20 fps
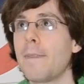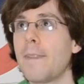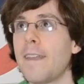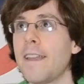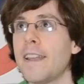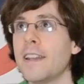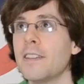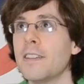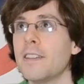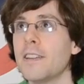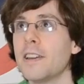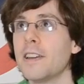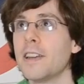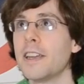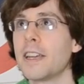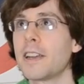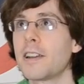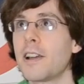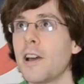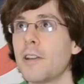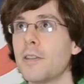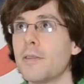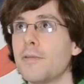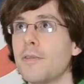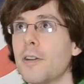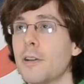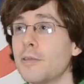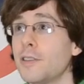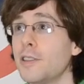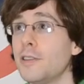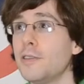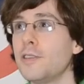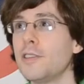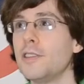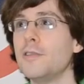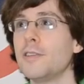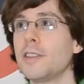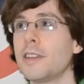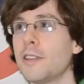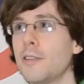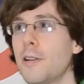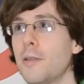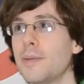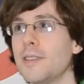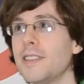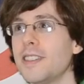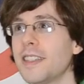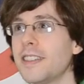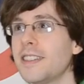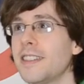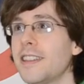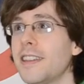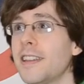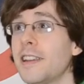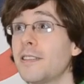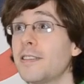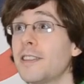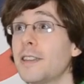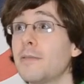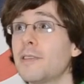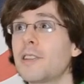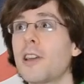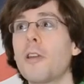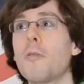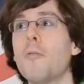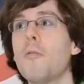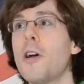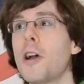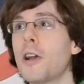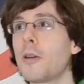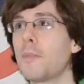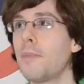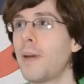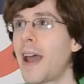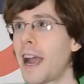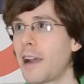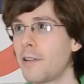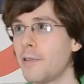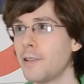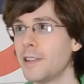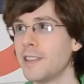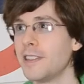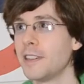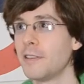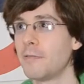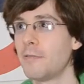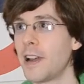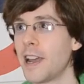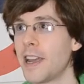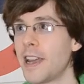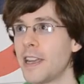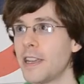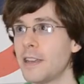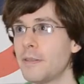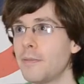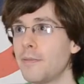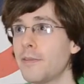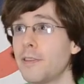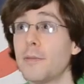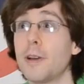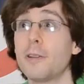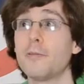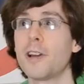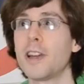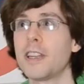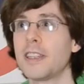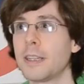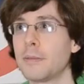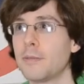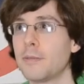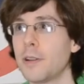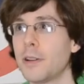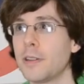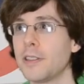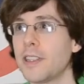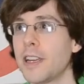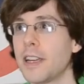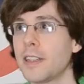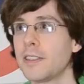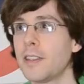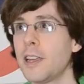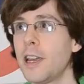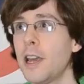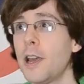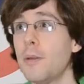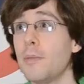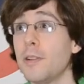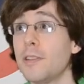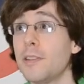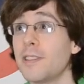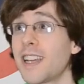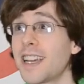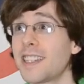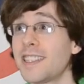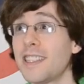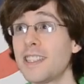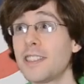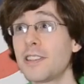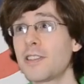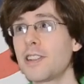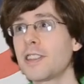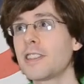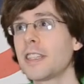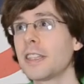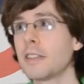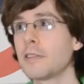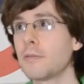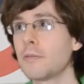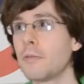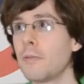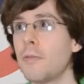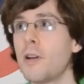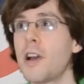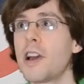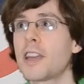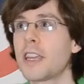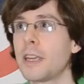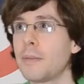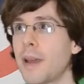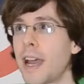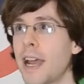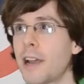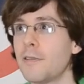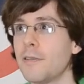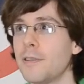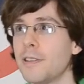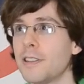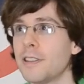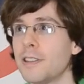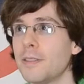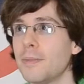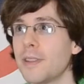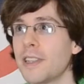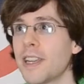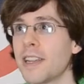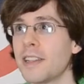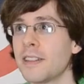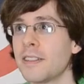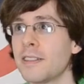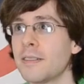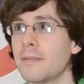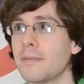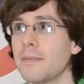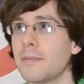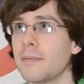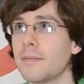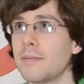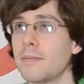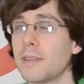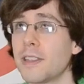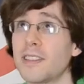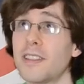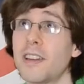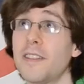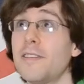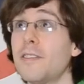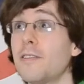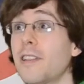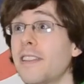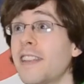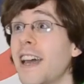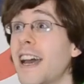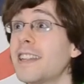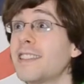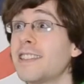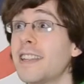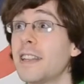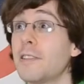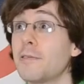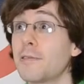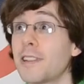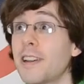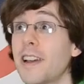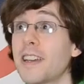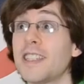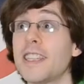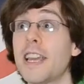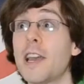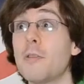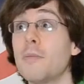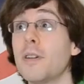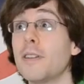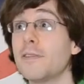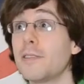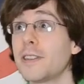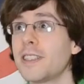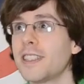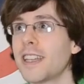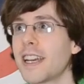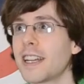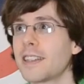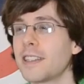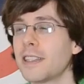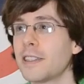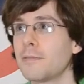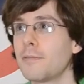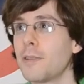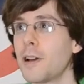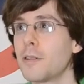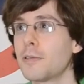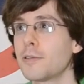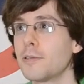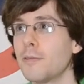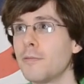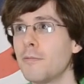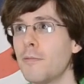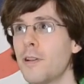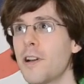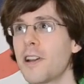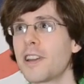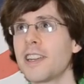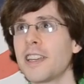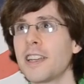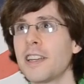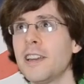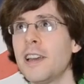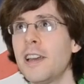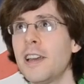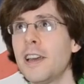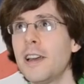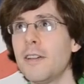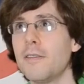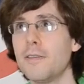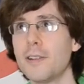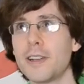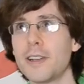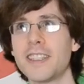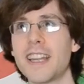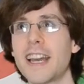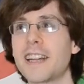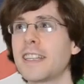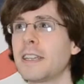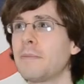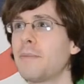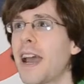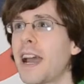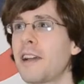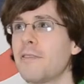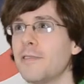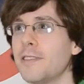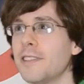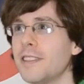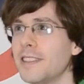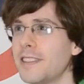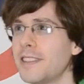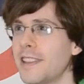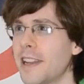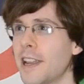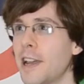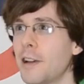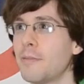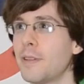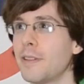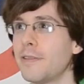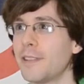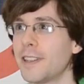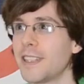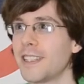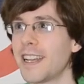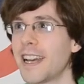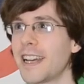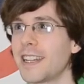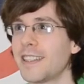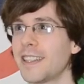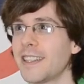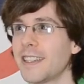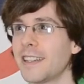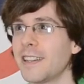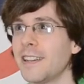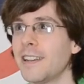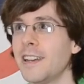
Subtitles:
In that I was used to doing the opposite, so then I was able to kind of work backwards in a way for my writing process. But it was actually interesting sort of working backwards because I feel like that's then also actually helped my voice acting as well. Sort of working voice acting backwards has then helped my voice acting.